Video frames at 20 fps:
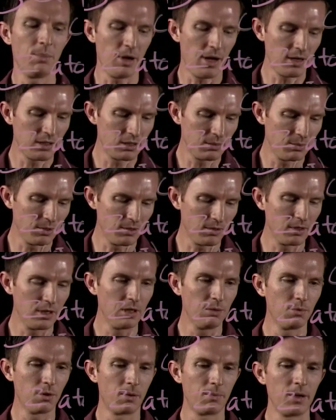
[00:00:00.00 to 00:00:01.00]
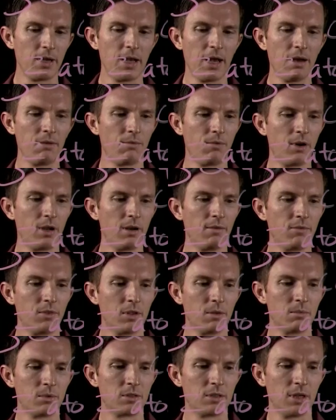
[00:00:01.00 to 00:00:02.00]
the possibility where we have one
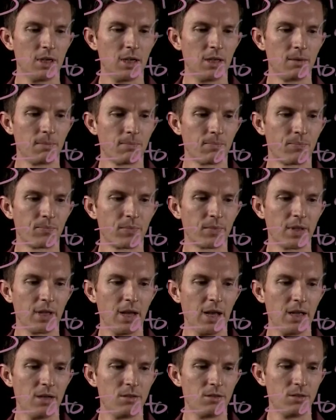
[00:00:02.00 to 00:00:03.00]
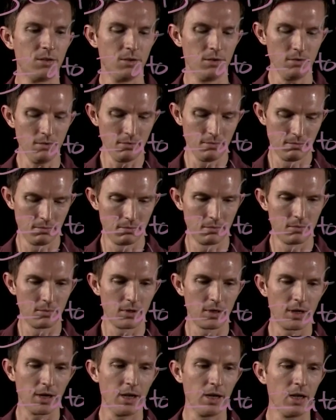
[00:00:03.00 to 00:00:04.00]
of them sit at two,
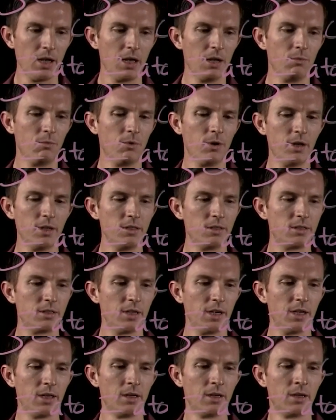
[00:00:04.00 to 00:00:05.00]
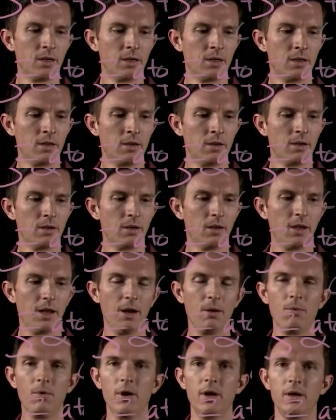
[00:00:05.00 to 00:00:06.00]
okay, and one sit
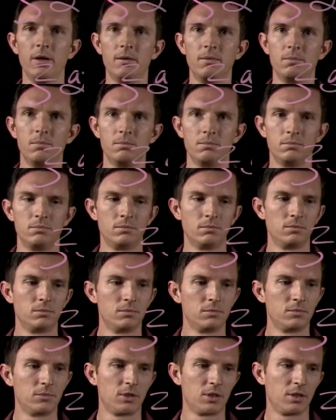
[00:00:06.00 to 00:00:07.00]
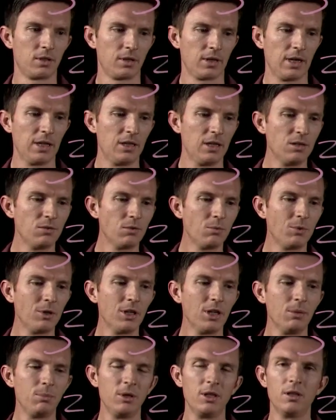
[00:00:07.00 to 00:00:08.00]
at one. Okay, these
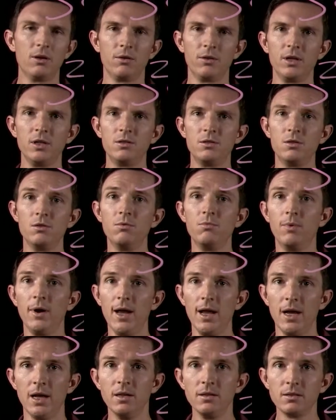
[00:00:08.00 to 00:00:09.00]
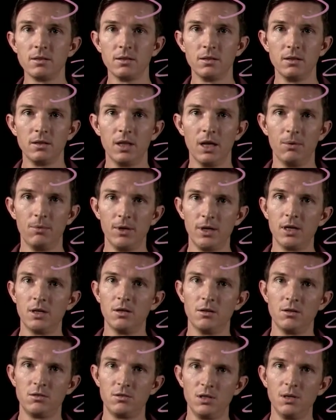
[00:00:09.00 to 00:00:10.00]
would really be the only two ways that we
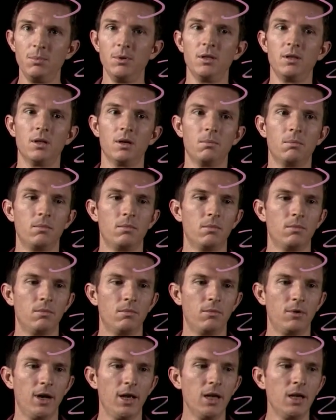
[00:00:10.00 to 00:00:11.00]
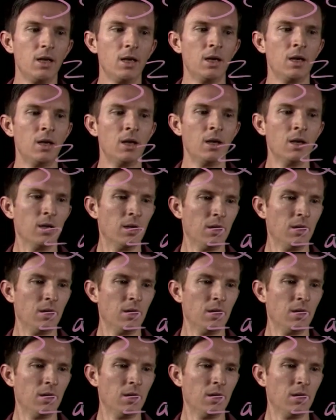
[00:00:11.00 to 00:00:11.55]
can distribute them, right?